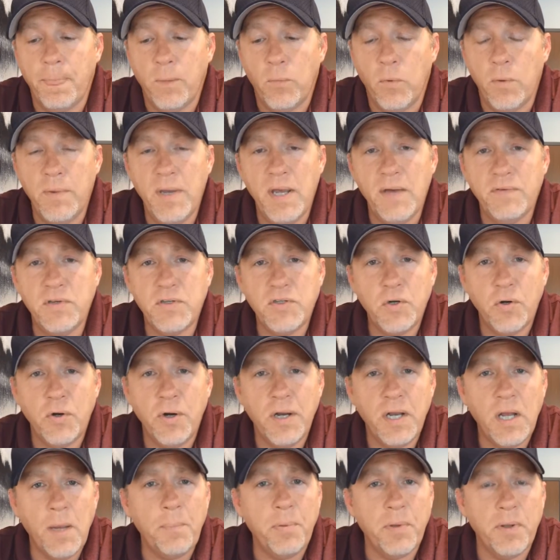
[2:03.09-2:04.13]
We may have to turn
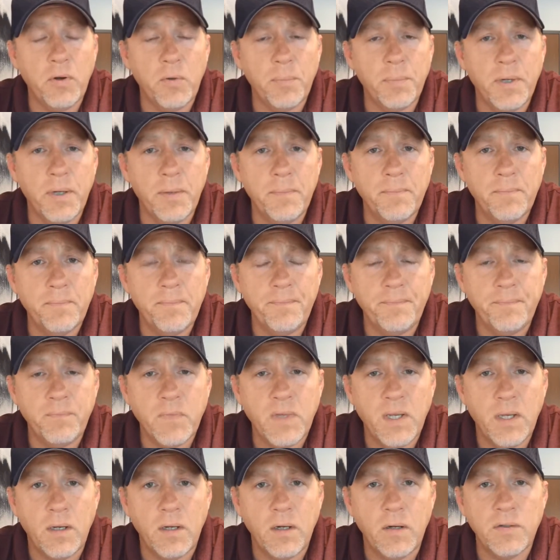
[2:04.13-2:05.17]
it up a little bit.
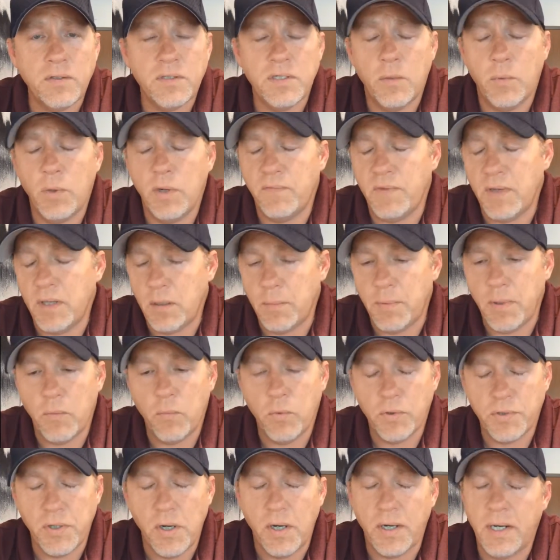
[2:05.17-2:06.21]
Say we've intubated.
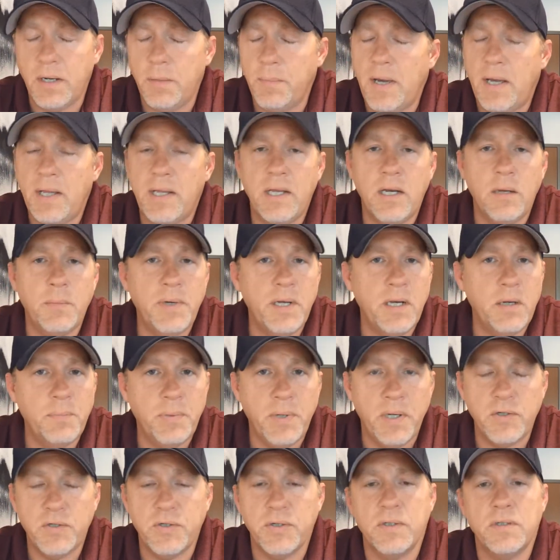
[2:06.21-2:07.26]
We're talking about intubated
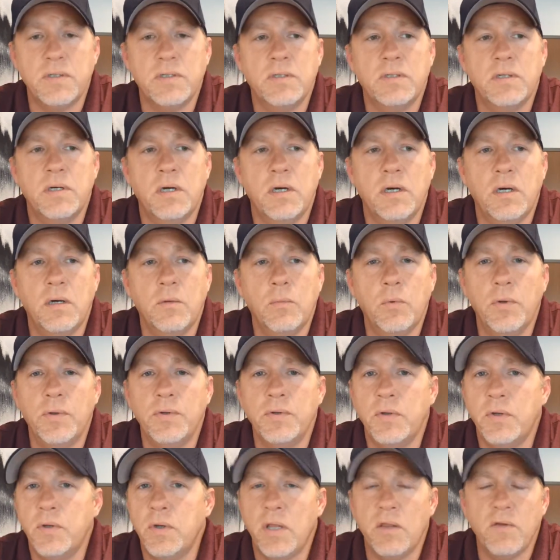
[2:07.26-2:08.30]
patients. We'll
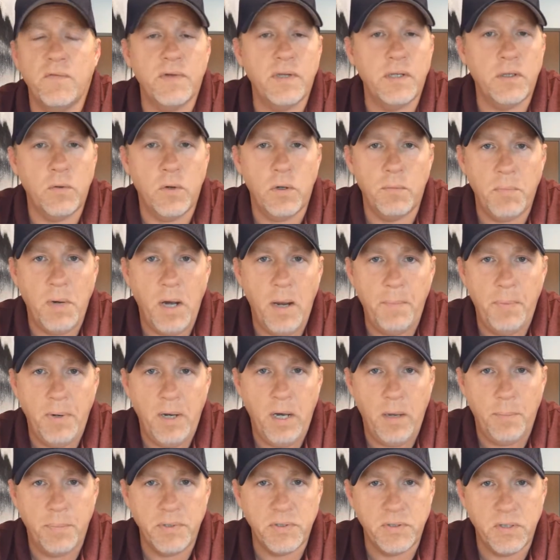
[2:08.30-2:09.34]
do another video on
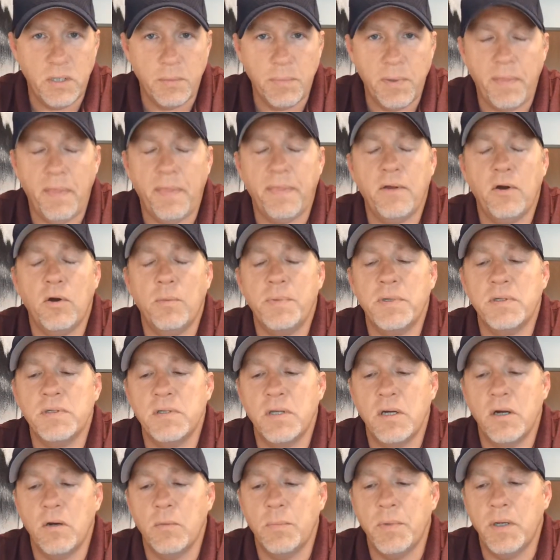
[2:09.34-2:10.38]
BiPAP and talk about the therapies
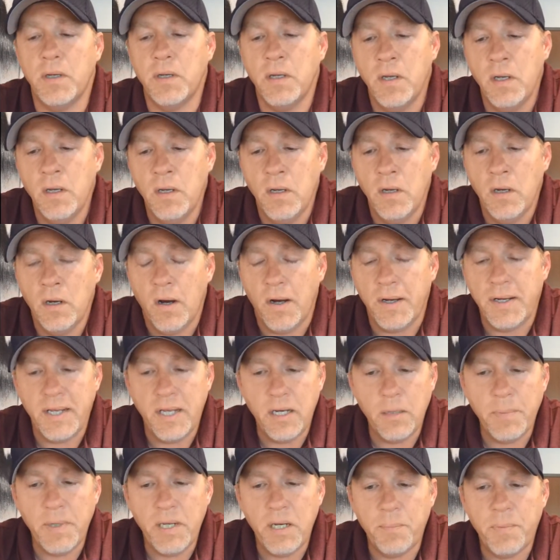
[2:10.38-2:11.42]
there. But on
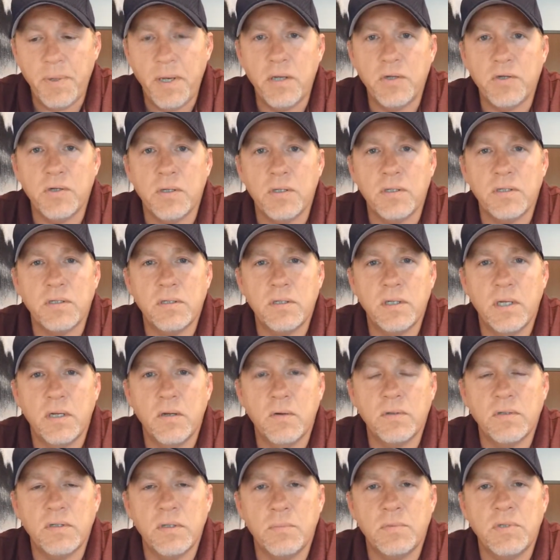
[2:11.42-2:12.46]
intubated patients,
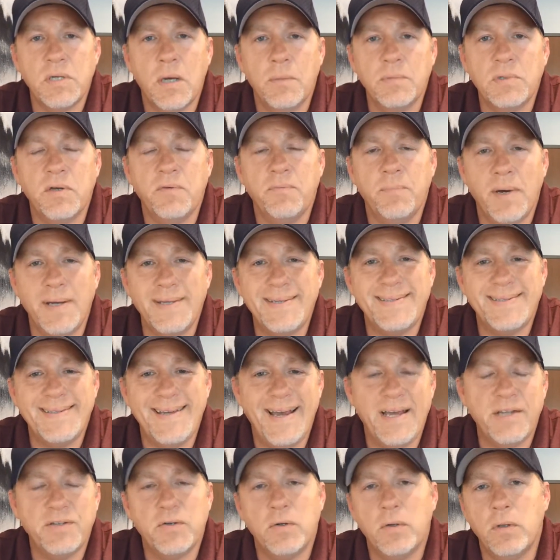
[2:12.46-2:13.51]
sometimes if my
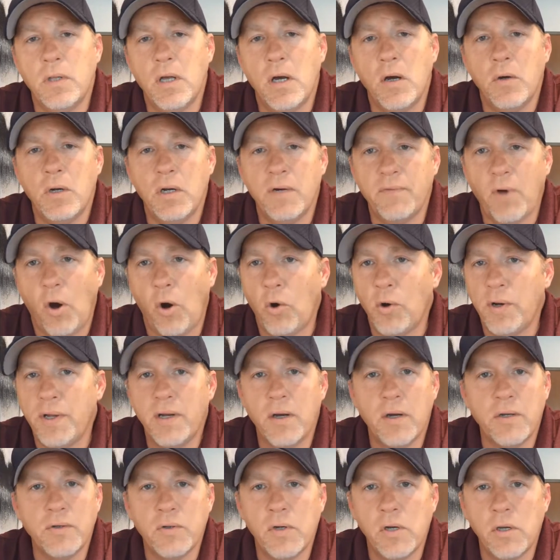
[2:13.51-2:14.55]
SATs are low and I've already
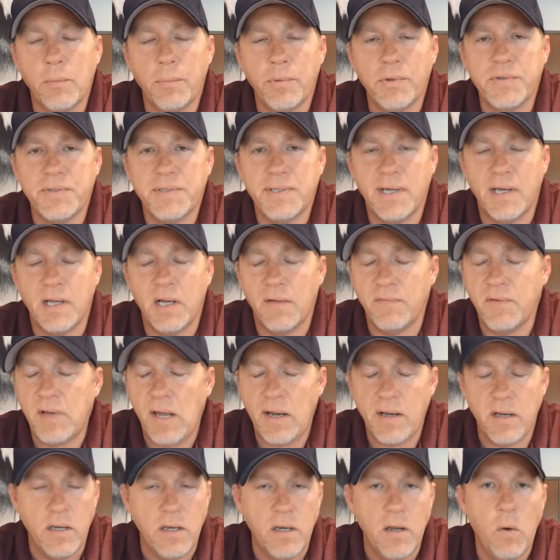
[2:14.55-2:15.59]
gone to 100%, I've
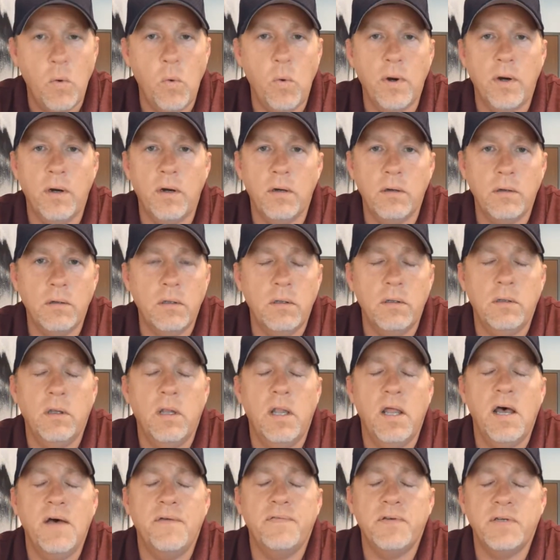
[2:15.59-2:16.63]
got nowhere
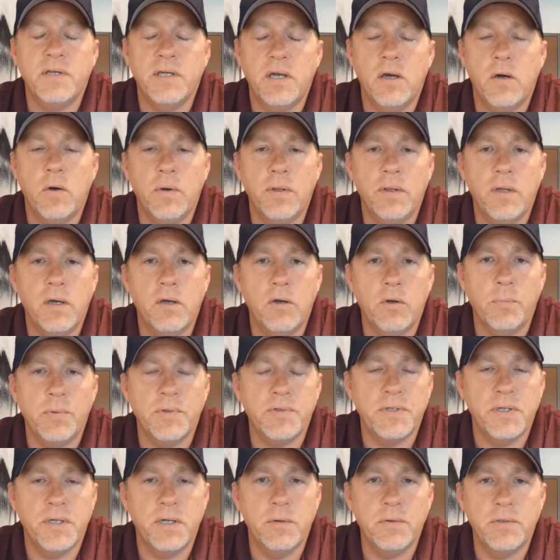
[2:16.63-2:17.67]
left to go with 100%
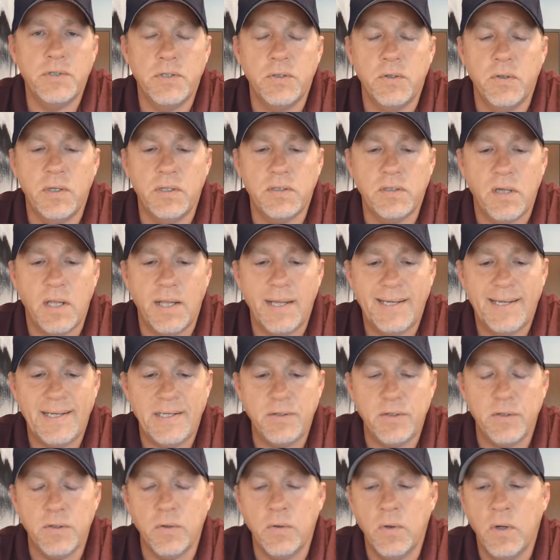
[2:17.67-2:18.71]
O2. That's all I
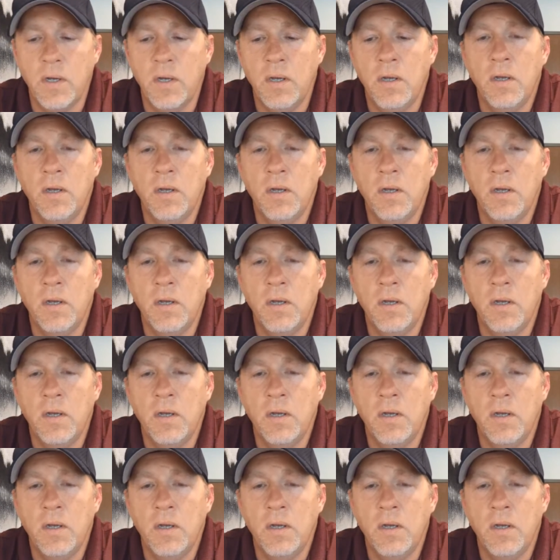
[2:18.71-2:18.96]
can do.